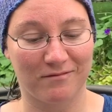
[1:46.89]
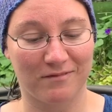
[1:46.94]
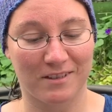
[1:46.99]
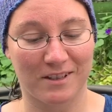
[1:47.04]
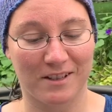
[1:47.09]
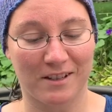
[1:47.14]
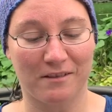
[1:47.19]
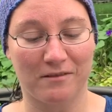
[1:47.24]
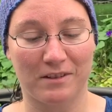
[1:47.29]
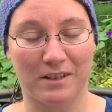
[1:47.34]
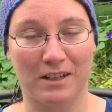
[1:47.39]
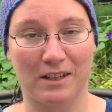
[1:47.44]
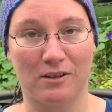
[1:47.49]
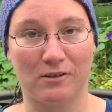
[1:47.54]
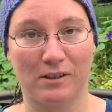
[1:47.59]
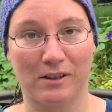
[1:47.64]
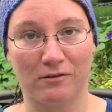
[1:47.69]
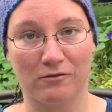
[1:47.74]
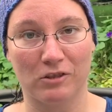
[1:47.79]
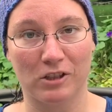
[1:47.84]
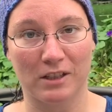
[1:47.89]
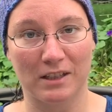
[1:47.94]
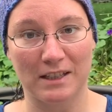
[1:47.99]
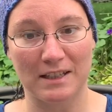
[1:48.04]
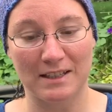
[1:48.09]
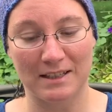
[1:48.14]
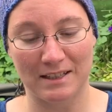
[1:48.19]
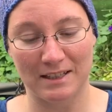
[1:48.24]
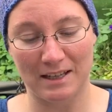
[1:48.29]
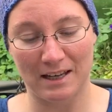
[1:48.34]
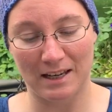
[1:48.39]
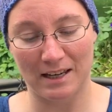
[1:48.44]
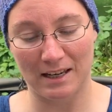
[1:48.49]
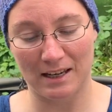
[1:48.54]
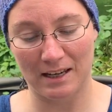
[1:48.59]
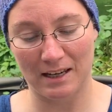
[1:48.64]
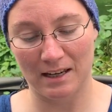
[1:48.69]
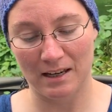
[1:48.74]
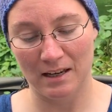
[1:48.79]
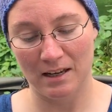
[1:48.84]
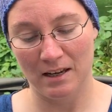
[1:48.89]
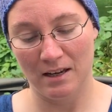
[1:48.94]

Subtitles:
stuff that you can really see.